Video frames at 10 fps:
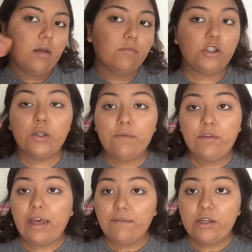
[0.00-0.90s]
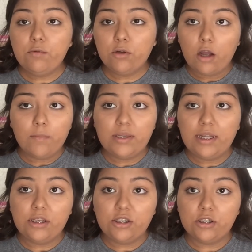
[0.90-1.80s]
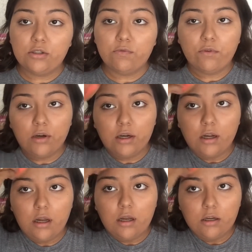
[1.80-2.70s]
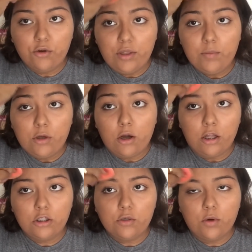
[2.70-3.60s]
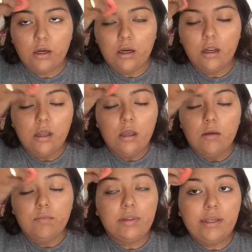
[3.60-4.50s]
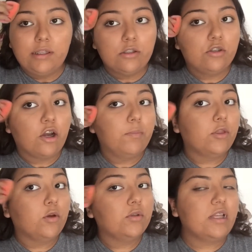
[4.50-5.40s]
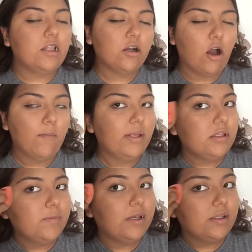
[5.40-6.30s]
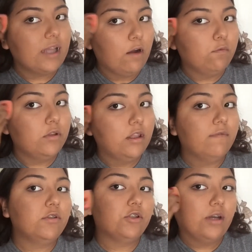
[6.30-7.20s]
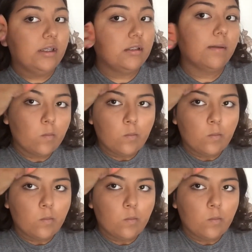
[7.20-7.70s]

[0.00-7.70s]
So if you have any recommendations for cream contour, please drop those in the comments, because I would love to try some.